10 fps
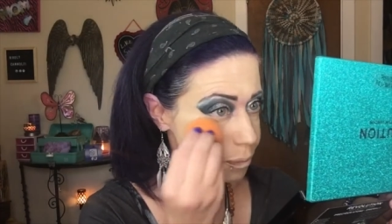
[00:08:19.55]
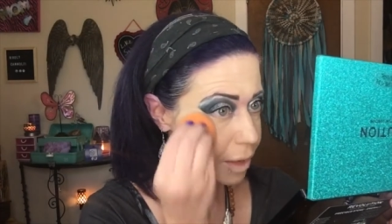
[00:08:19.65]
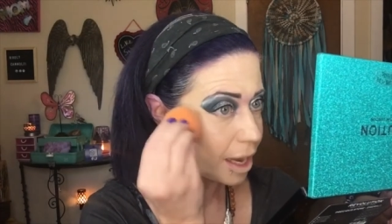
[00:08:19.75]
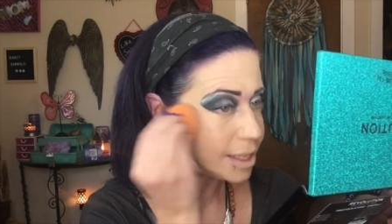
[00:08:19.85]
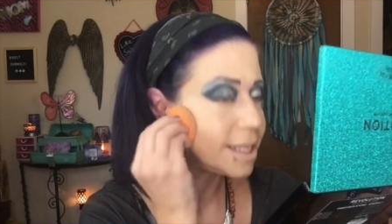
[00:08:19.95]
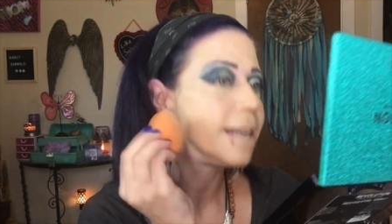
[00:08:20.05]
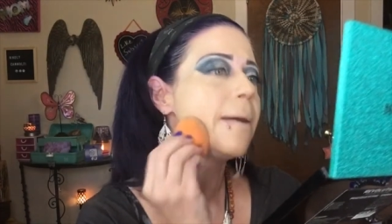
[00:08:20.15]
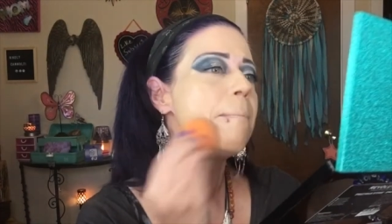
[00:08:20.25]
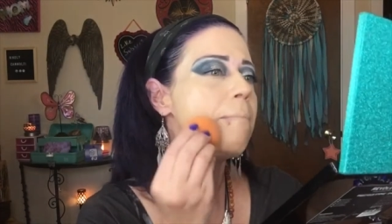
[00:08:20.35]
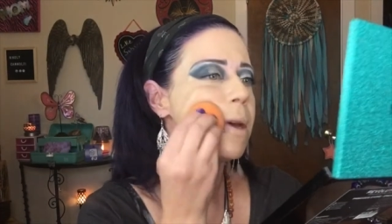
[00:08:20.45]
I did
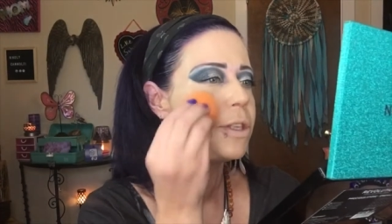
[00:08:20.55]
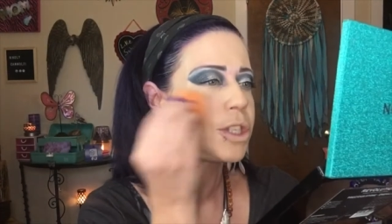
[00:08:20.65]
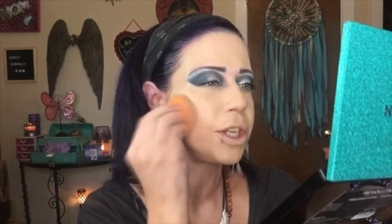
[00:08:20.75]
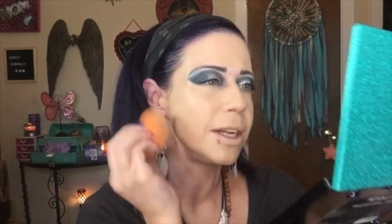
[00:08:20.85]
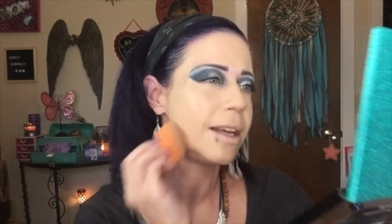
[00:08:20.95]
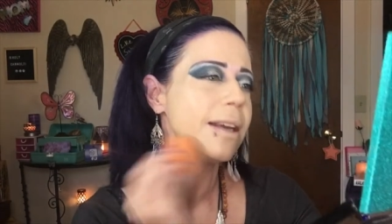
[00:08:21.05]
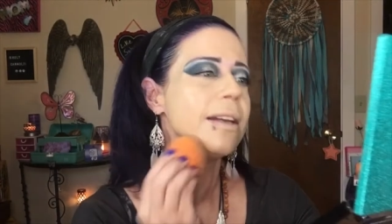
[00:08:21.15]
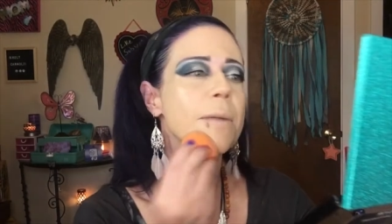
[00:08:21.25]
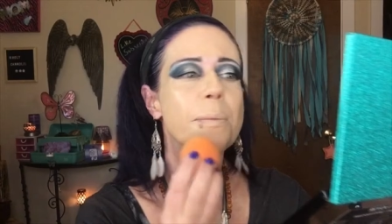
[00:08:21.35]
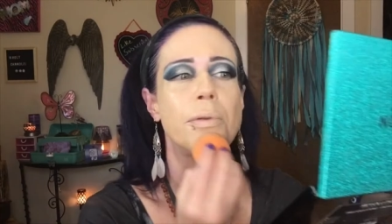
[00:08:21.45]
mention it
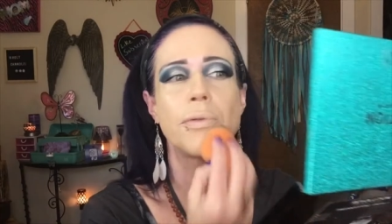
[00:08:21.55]
in a